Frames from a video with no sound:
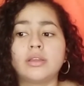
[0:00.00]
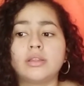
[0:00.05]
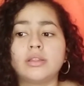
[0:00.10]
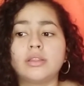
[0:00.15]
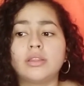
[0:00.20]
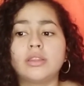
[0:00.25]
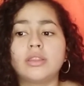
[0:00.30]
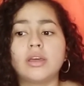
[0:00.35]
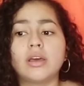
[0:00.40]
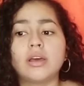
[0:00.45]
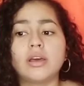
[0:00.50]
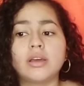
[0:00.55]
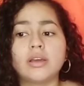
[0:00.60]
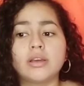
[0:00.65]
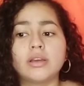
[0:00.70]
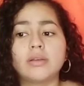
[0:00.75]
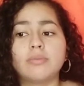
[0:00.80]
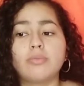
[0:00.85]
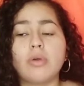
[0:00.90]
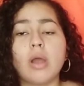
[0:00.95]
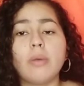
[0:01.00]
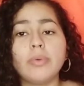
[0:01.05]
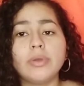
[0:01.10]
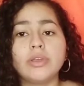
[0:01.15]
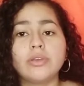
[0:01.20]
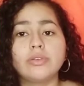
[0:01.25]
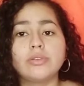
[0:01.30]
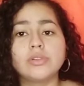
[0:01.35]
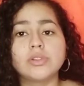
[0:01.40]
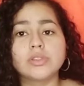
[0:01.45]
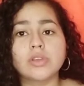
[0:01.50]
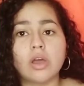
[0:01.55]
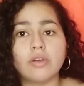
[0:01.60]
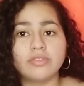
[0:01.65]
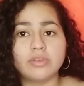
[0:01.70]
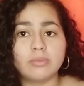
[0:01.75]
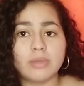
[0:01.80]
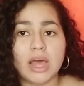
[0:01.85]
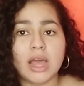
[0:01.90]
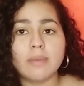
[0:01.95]
The propagules of
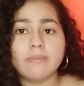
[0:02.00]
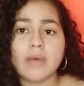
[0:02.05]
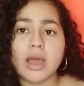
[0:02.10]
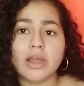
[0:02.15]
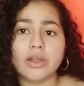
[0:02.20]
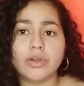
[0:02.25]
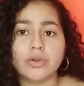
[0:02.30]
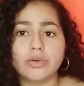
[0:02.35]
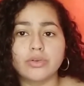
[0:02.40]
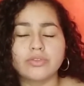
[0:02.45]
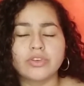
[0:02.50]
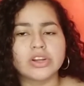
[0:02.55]
the black mangrove